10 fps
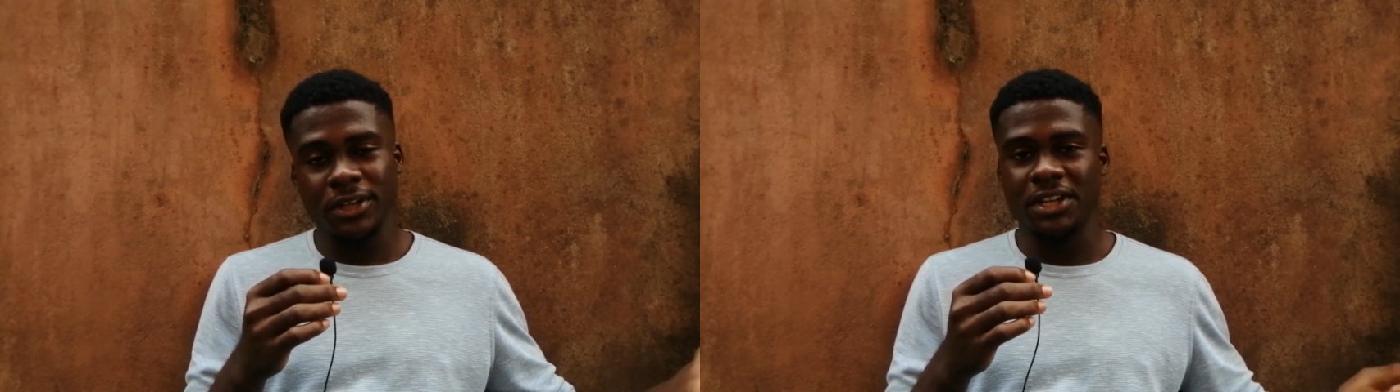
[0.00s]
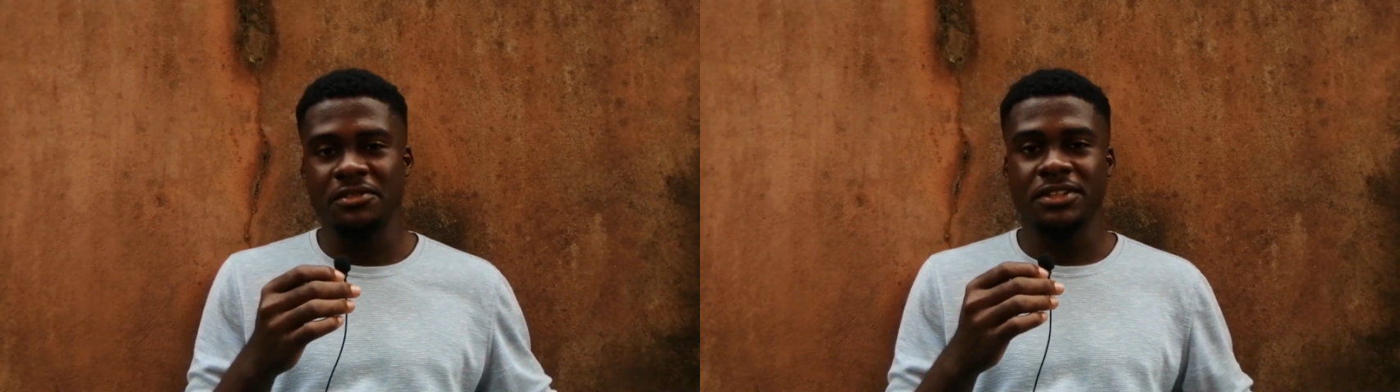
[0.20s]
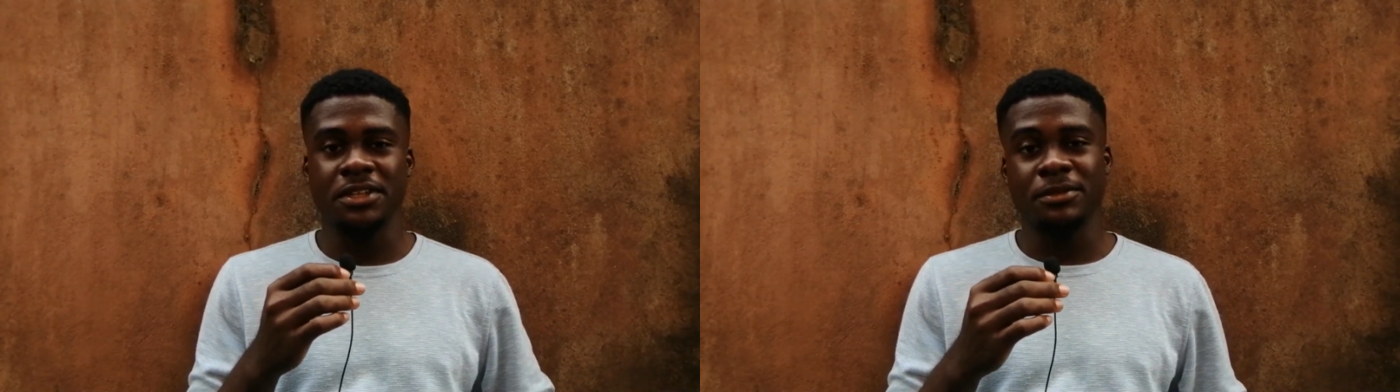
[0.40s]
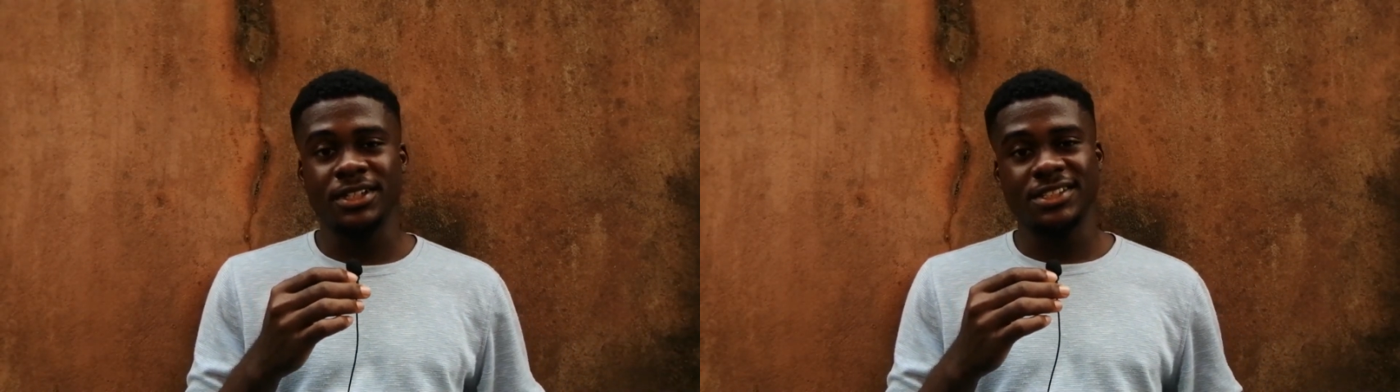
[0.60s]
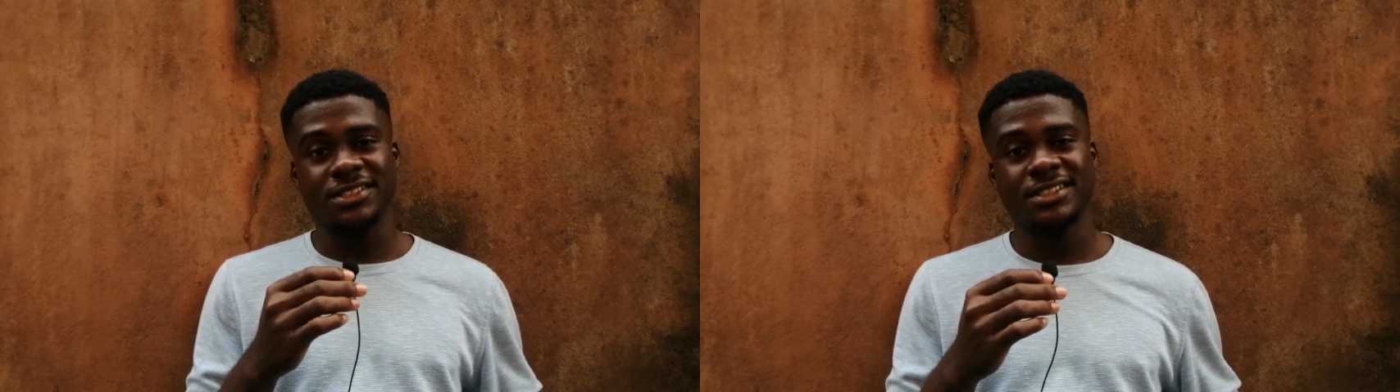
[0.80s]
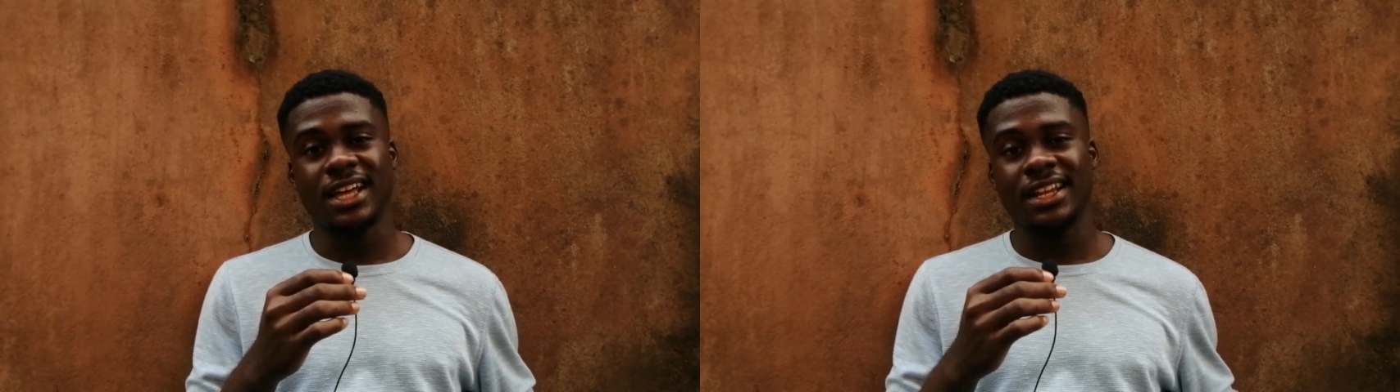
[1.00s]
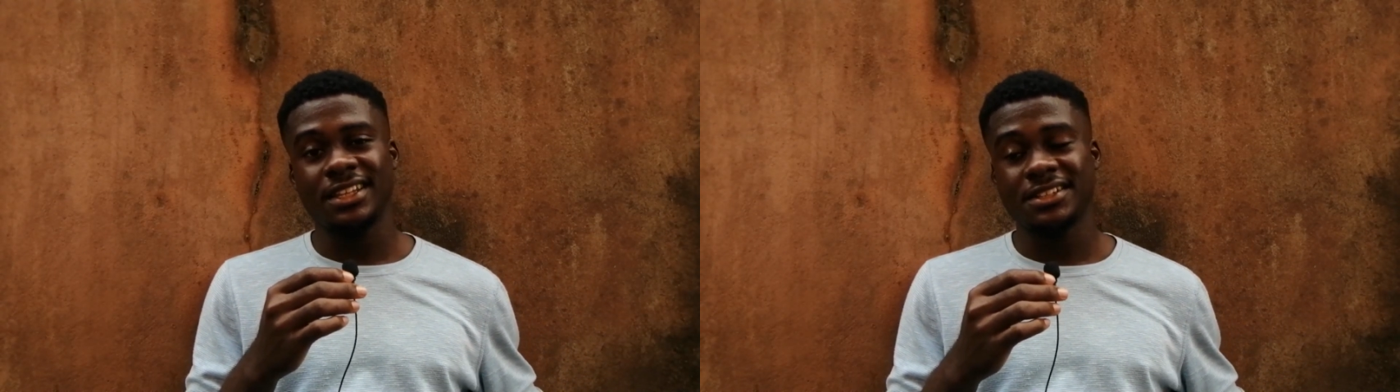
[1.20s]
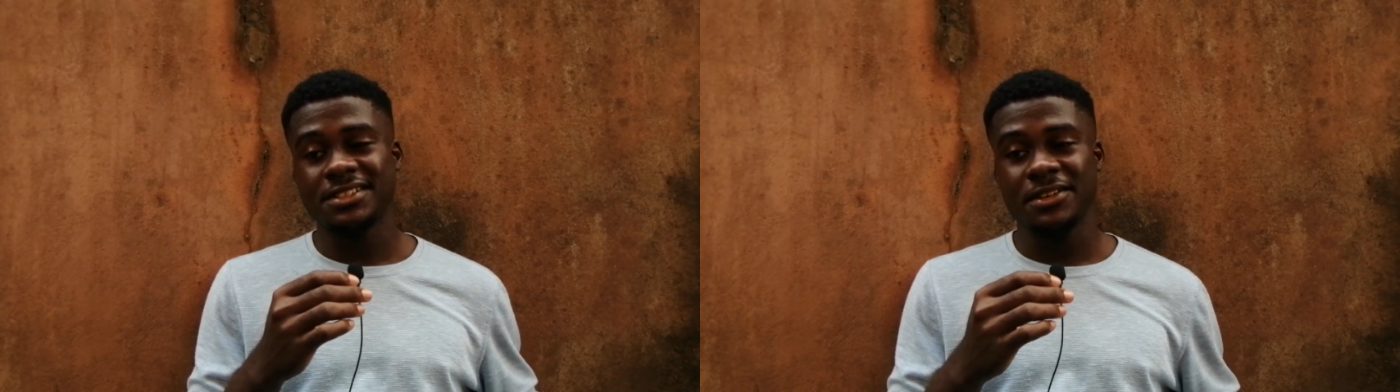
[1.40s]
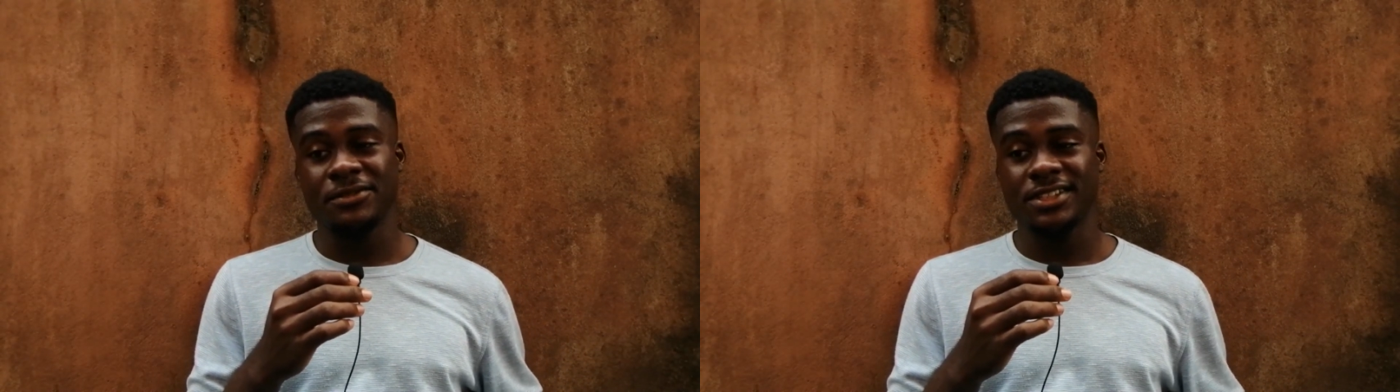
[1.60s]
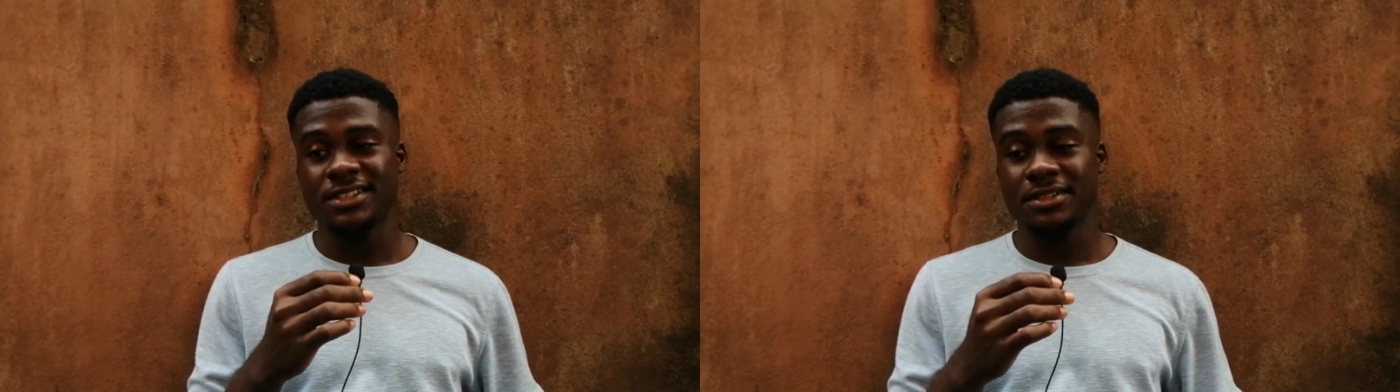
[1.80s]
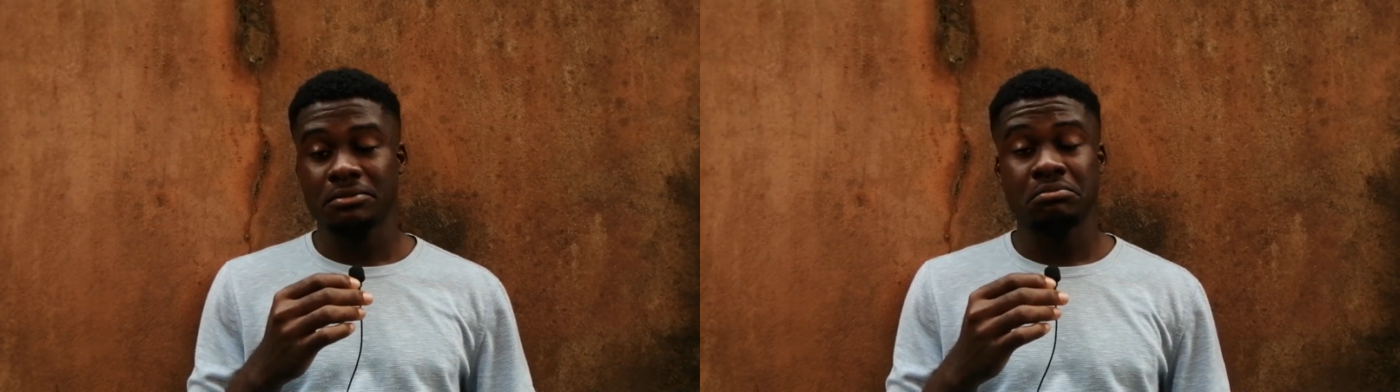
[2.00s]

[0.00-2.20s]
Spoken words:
inevitably to Starlink service.